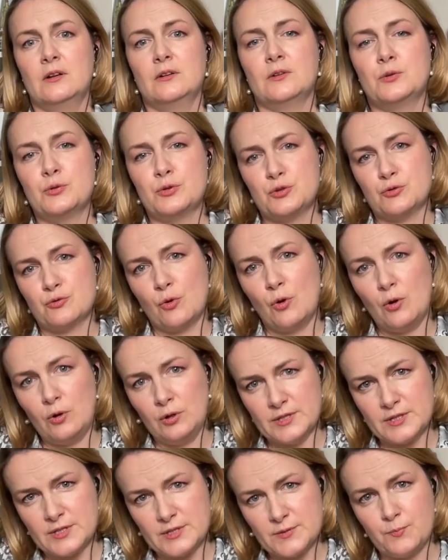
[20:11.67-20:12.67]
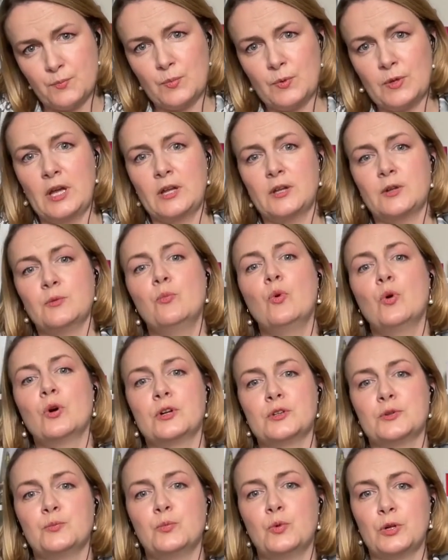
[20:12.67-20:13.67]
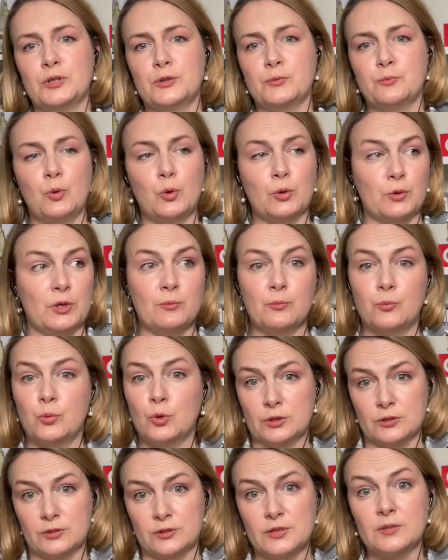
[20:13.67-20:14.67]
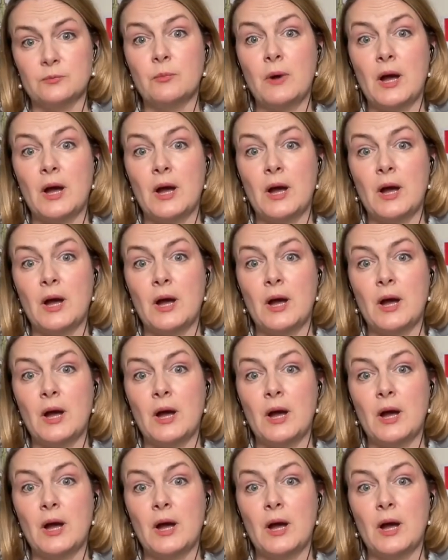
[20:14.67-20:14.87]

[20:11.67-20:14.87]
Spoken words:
whose role is getting more and more important, in my